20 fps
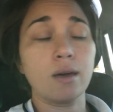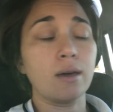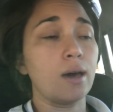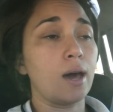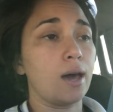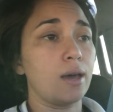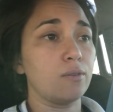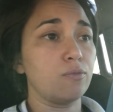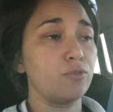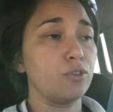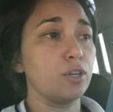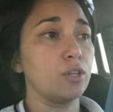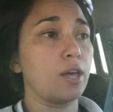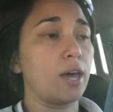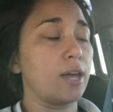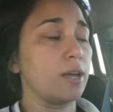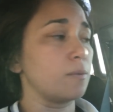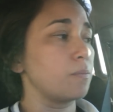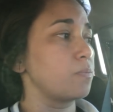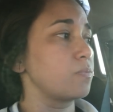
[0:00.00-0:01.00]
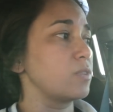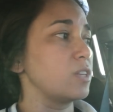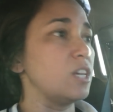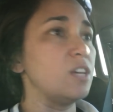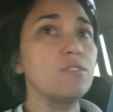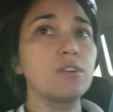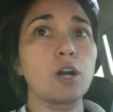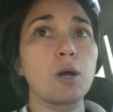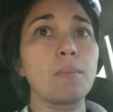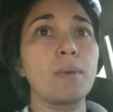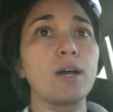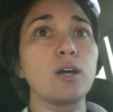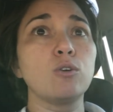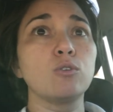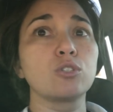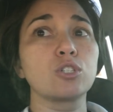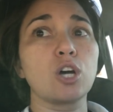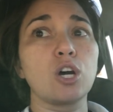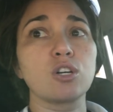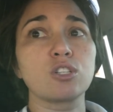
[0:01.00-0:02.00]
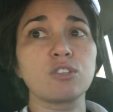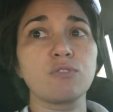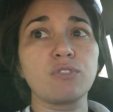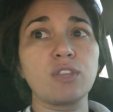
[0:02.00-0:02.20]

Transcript: I feel like even on my own dogs,